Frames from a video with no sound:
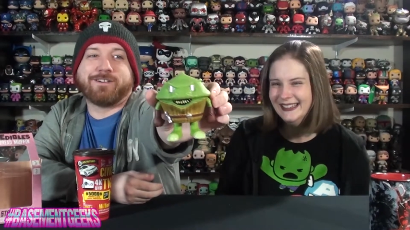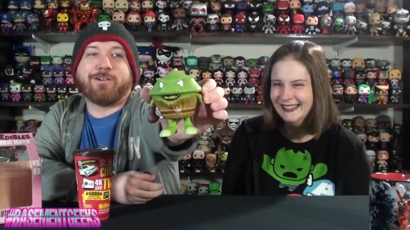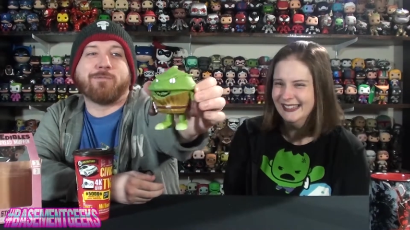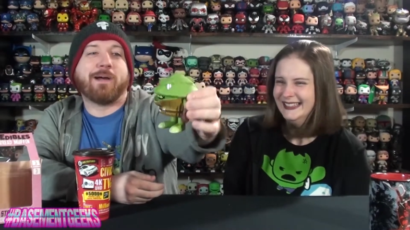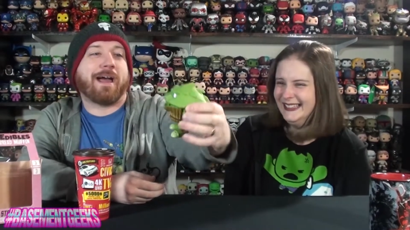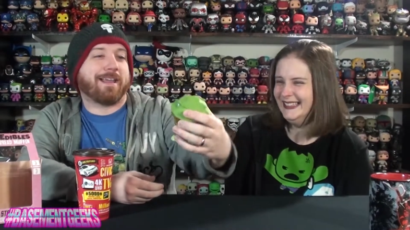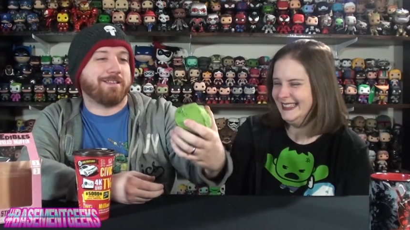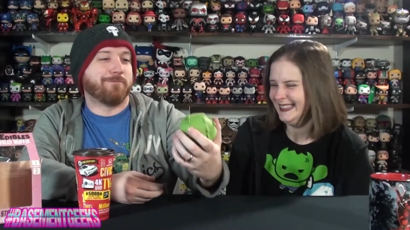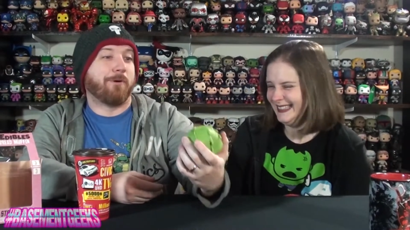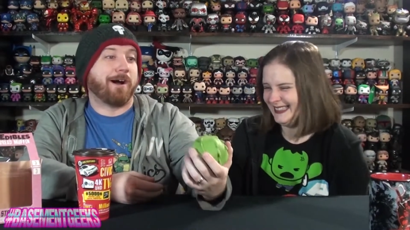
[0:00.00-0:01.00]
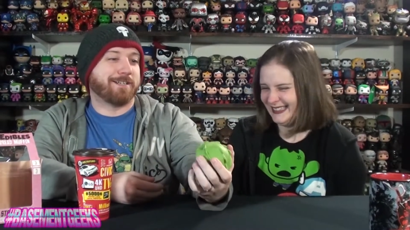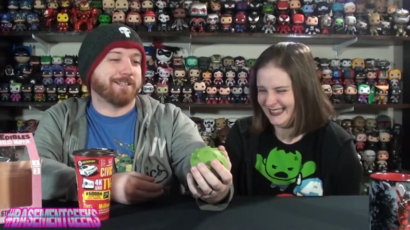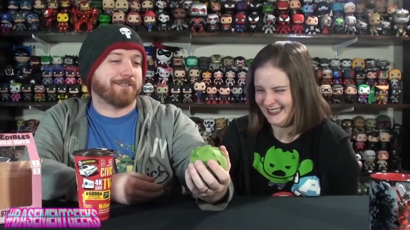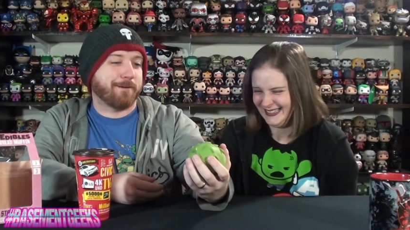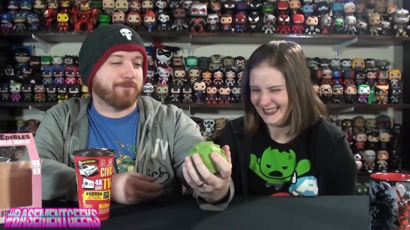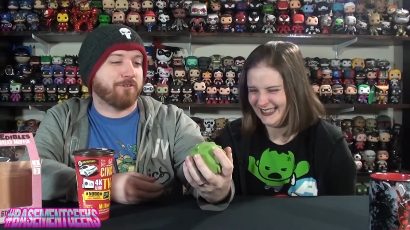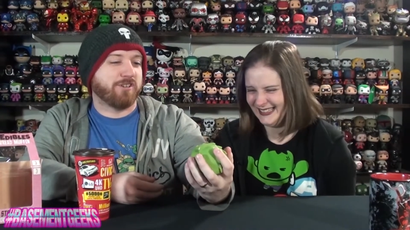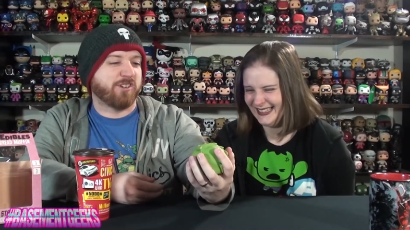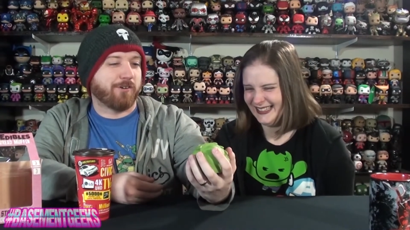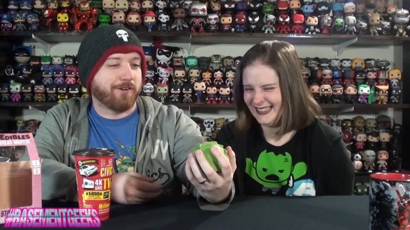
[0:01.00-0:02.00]
Speaker 1: you go back and you watch this episode and
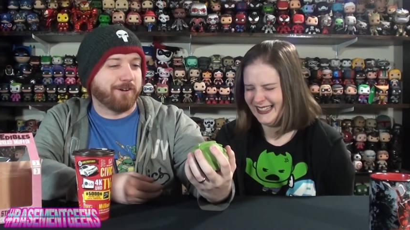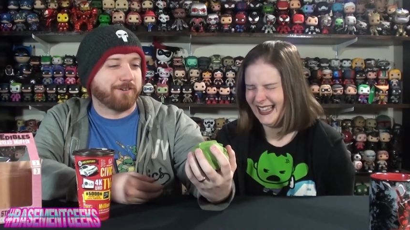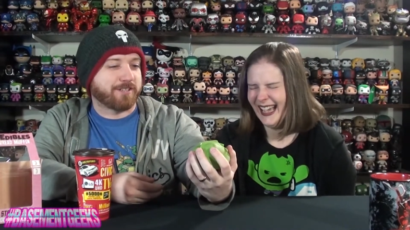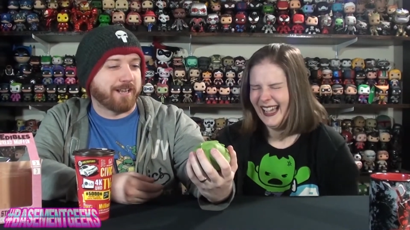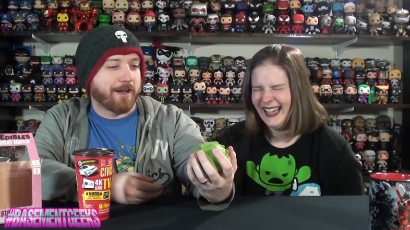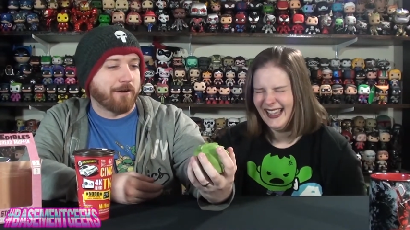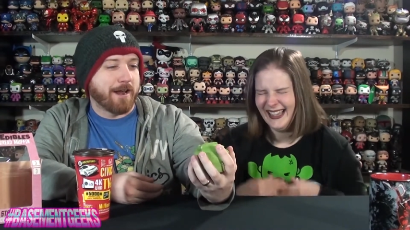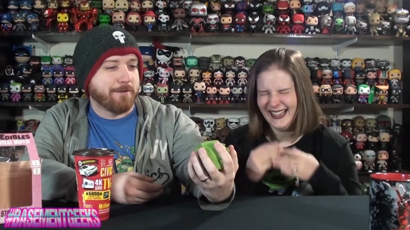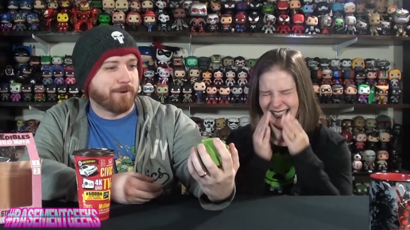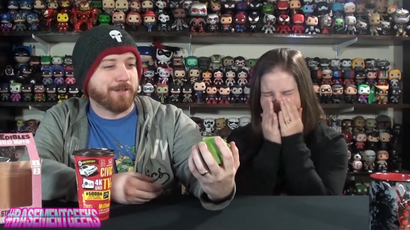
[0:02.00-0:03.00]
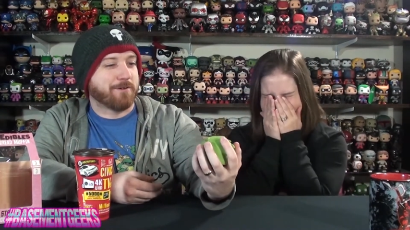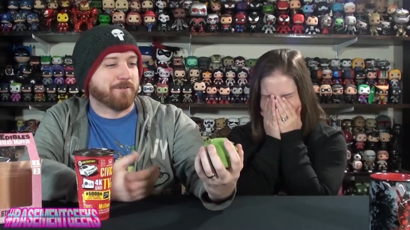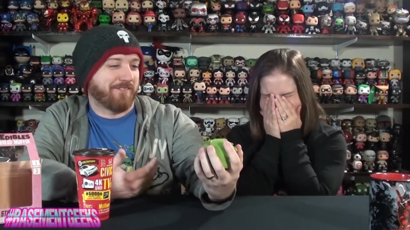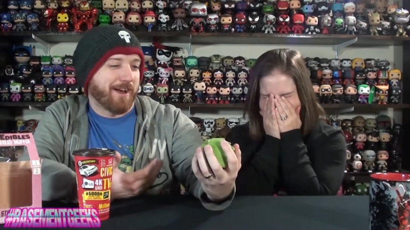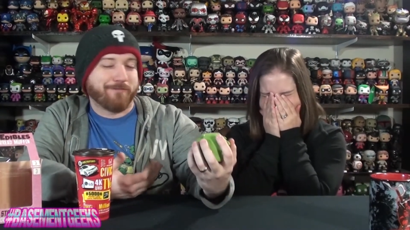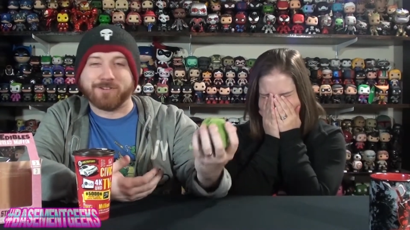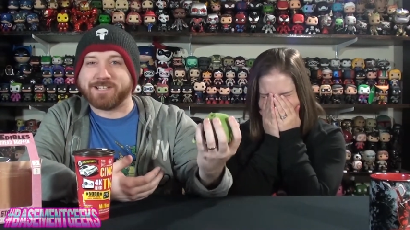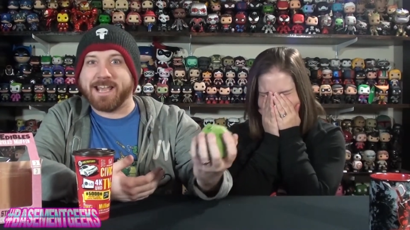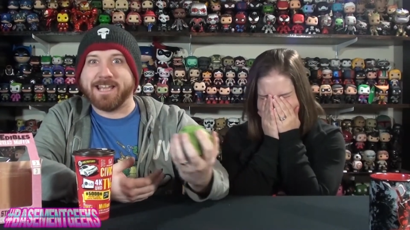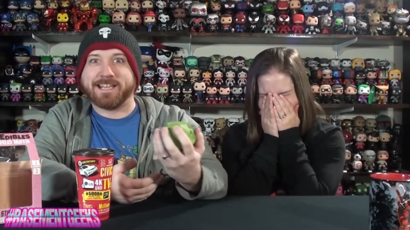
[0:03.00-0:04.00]
you don't understand how anybody could have ever
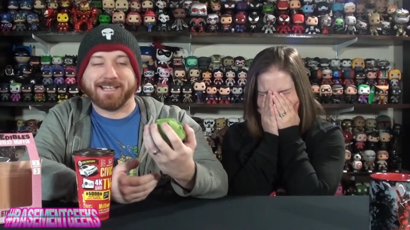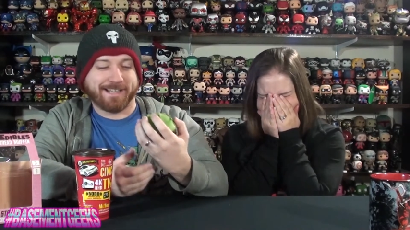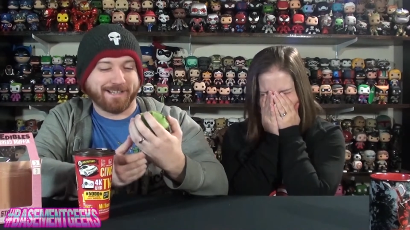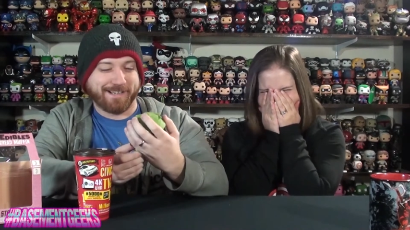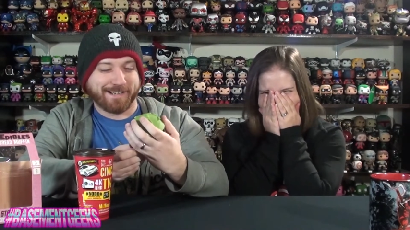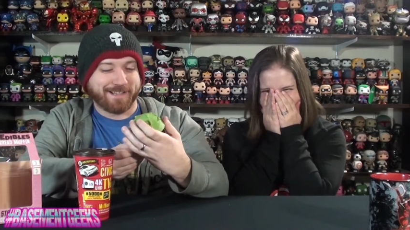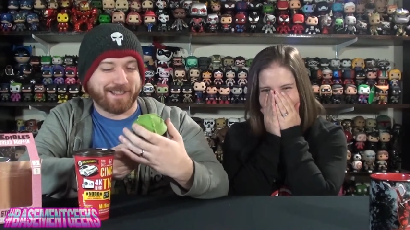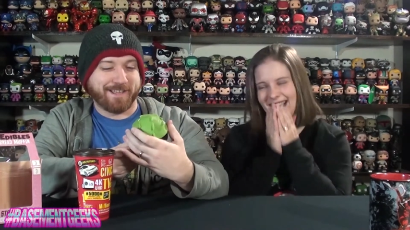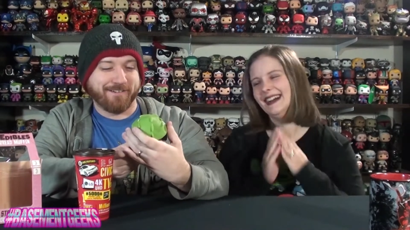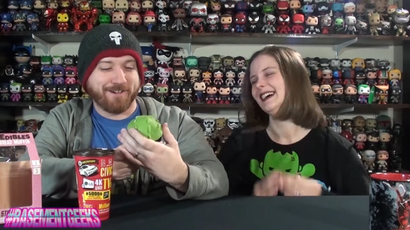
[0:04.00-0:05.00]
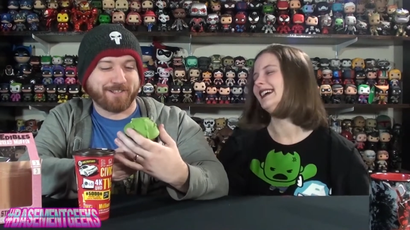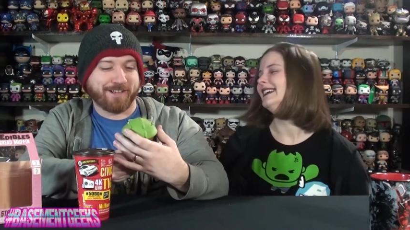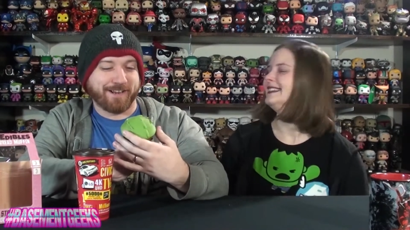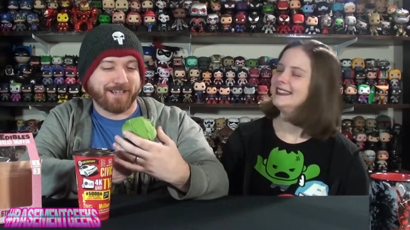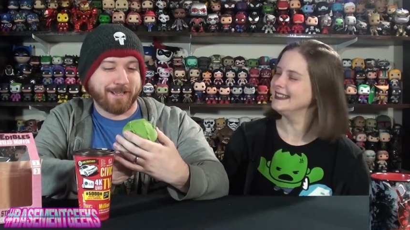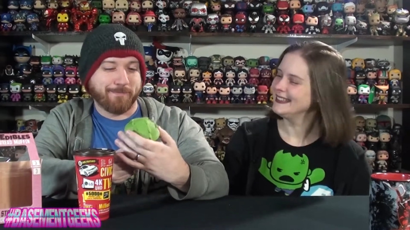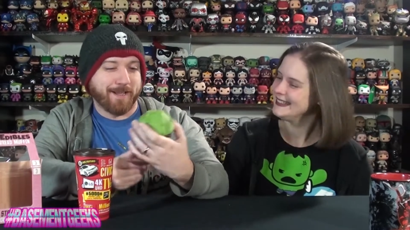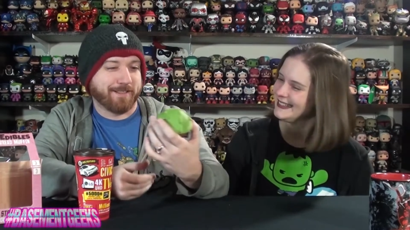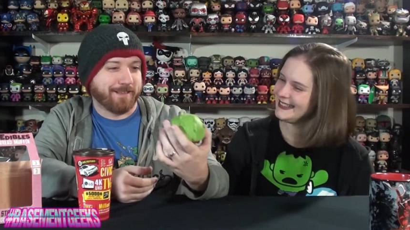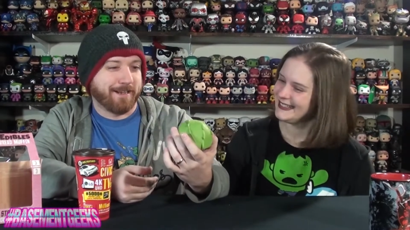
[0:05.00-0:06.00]
taken it like seriously, like him
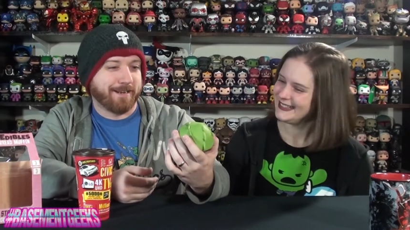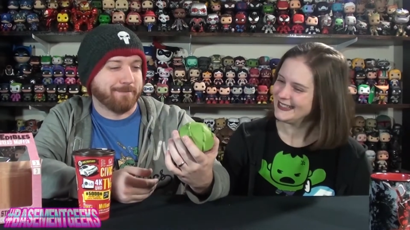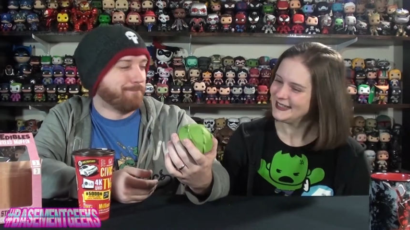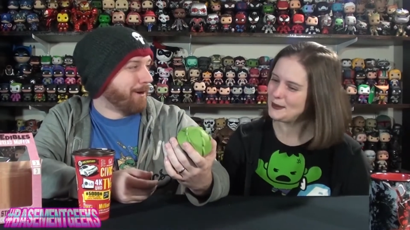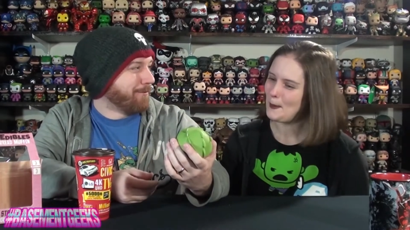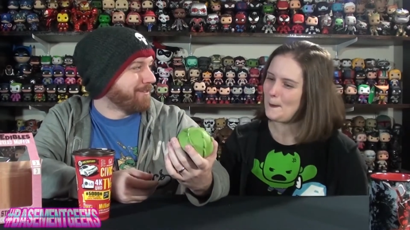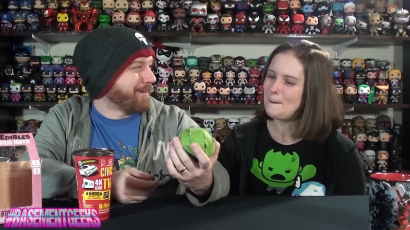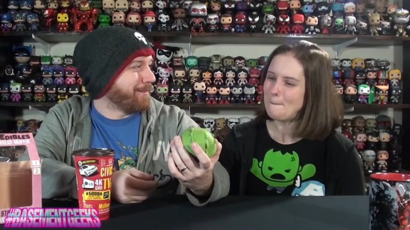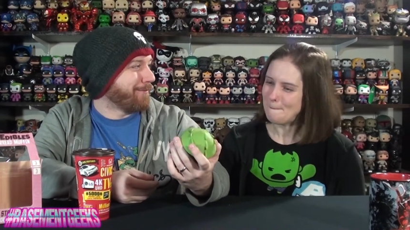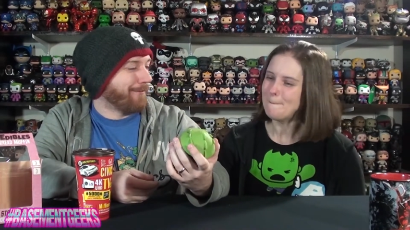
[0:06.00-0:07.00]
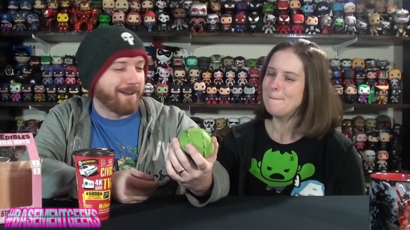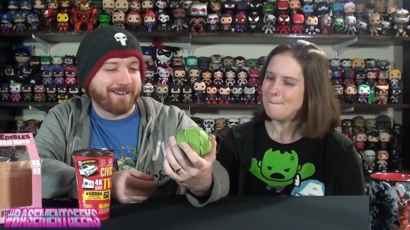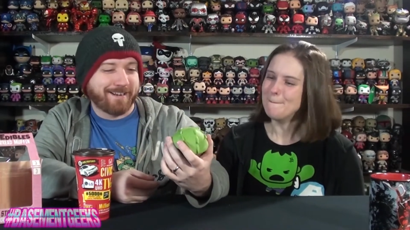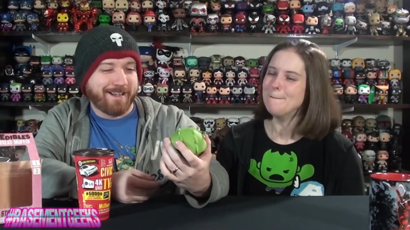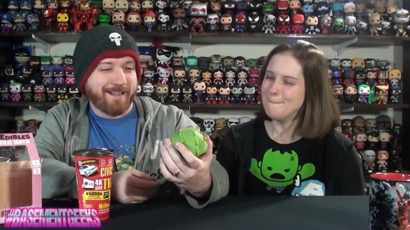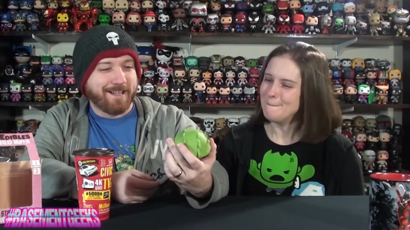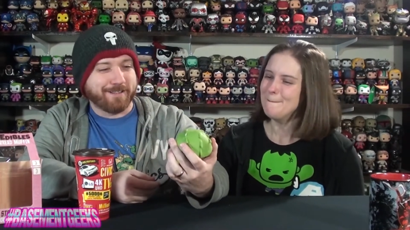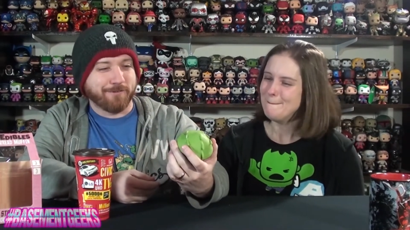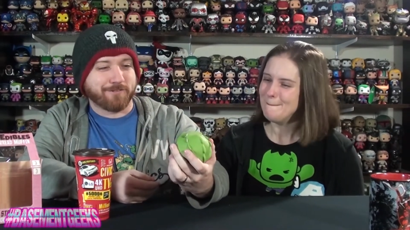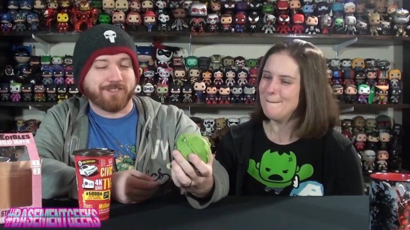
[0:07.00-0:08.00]
as an imposing threat.
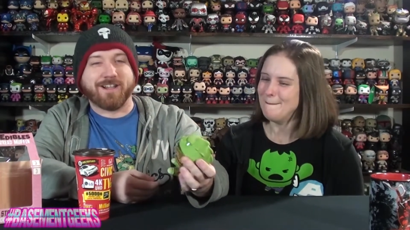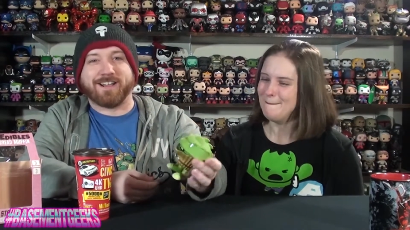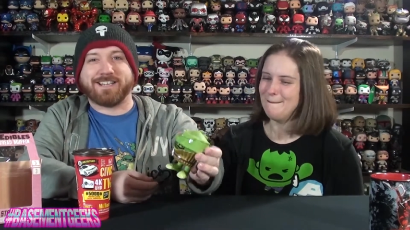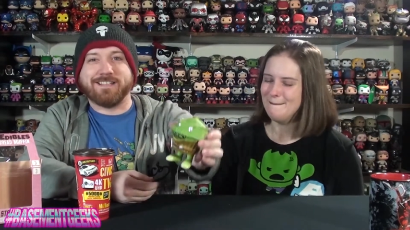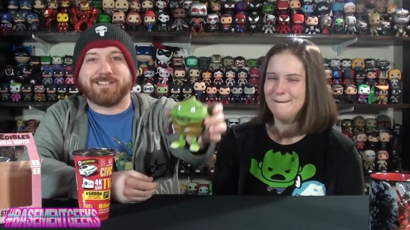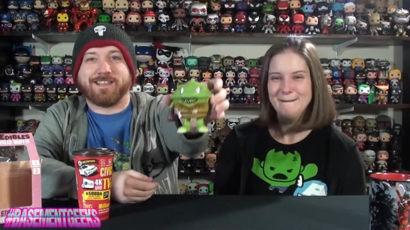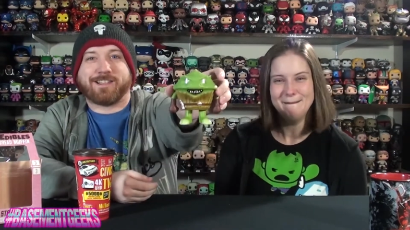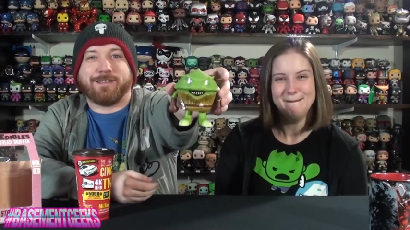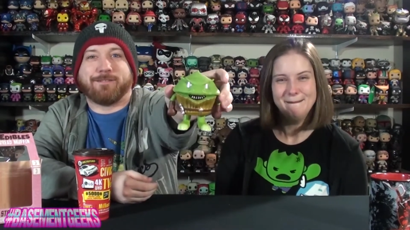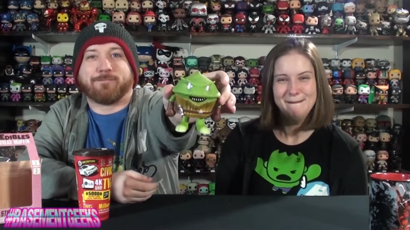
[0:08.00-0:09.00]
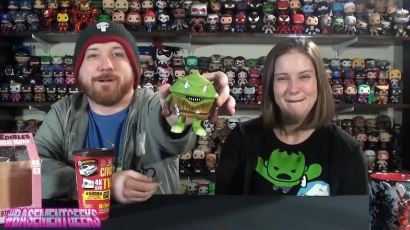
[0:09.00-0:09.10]
Those 1960s